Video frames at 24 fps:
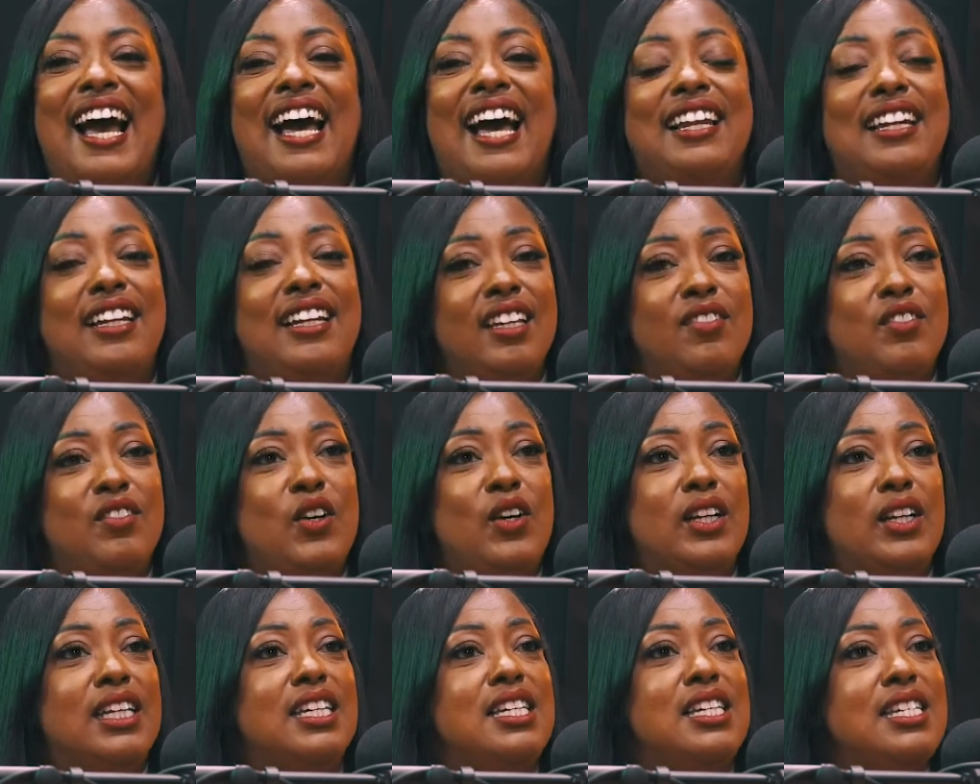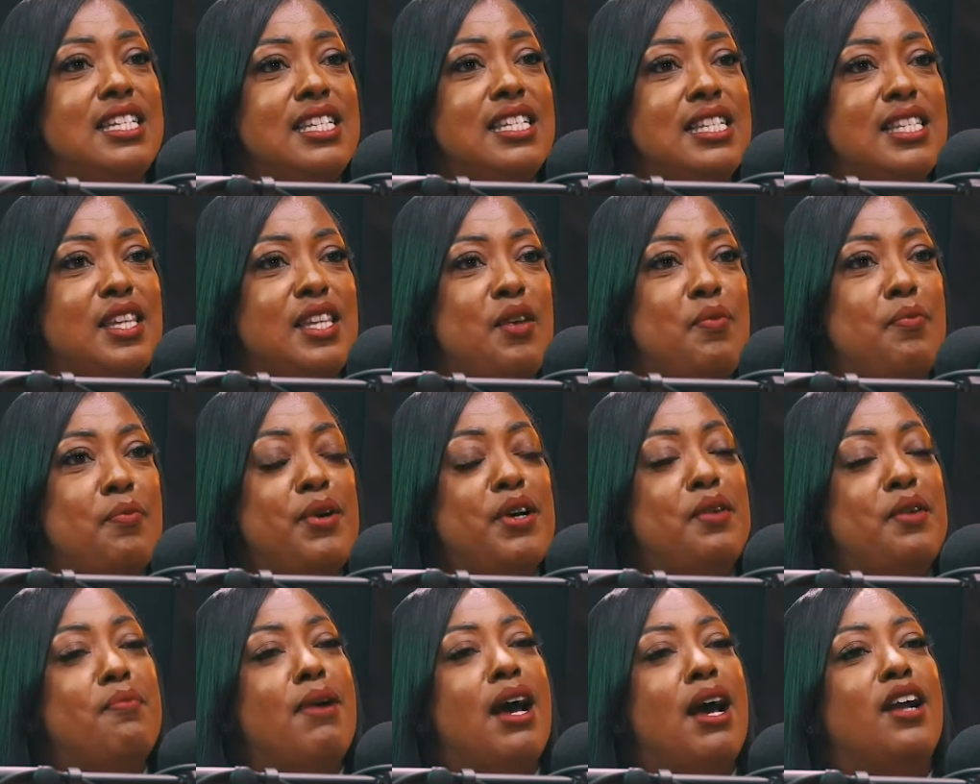I lived on the east end,
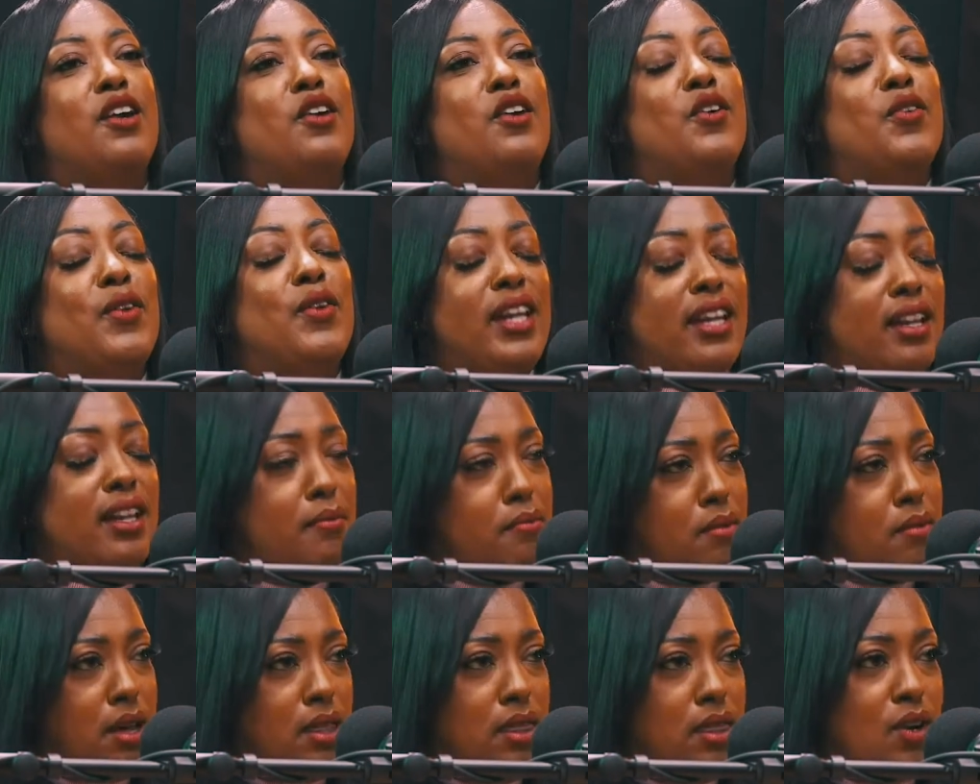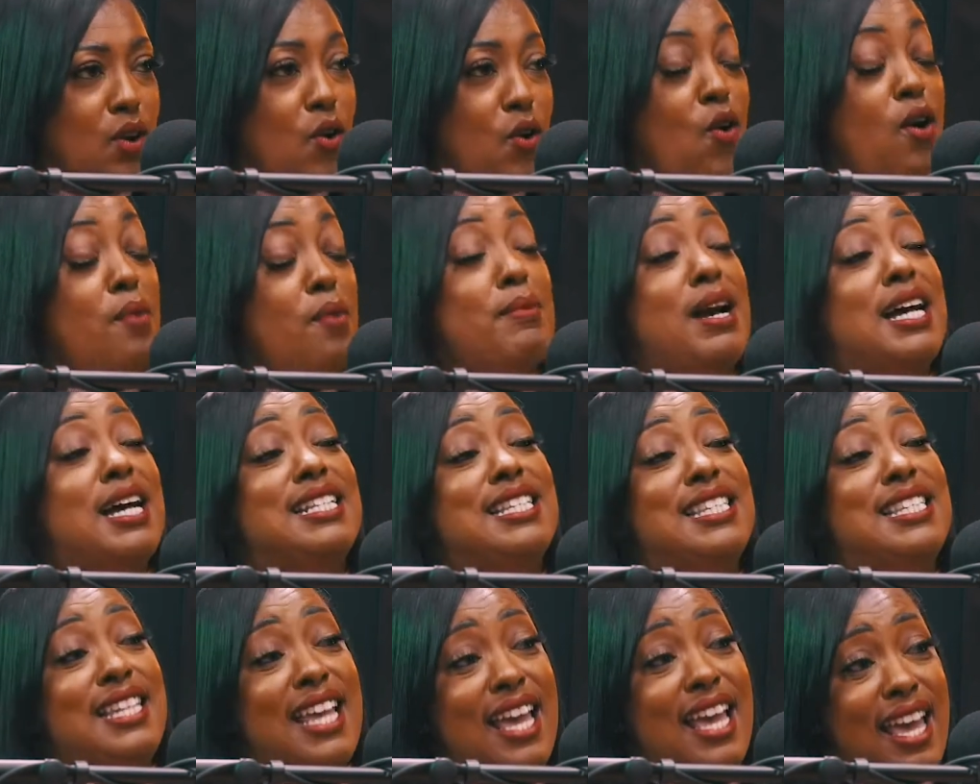but my grandmother on
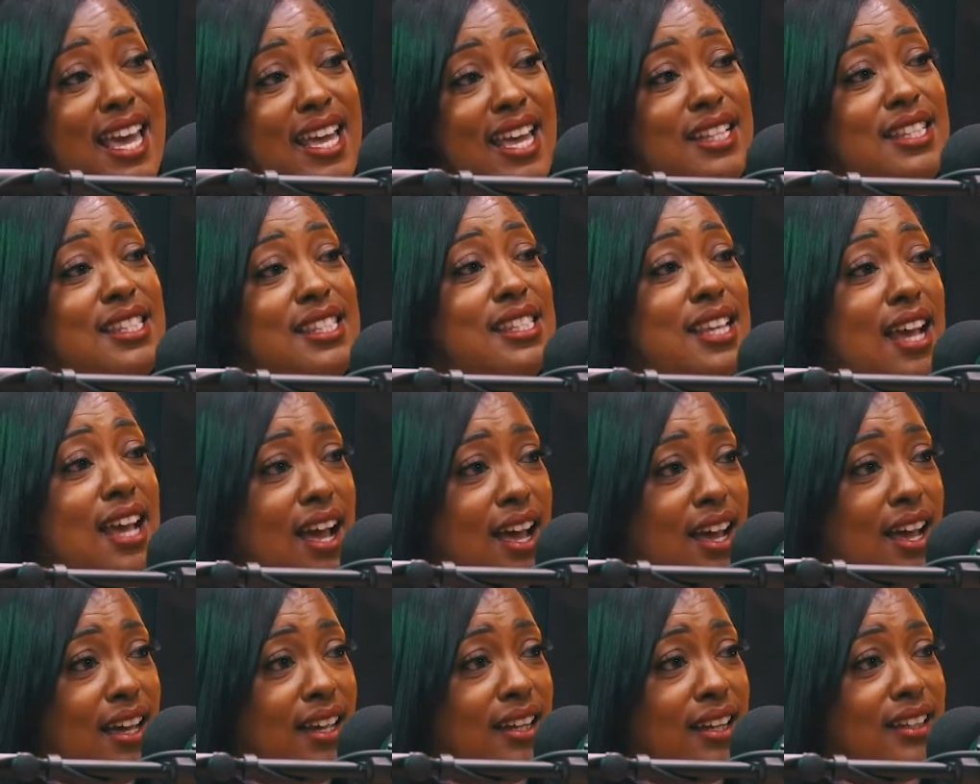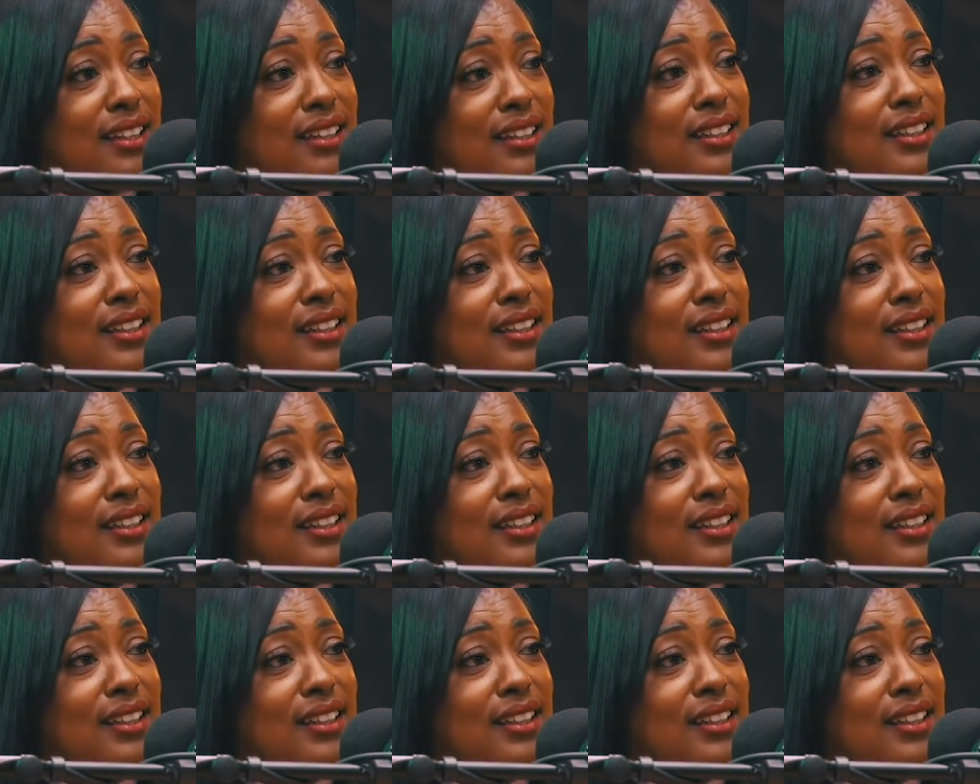my dad's side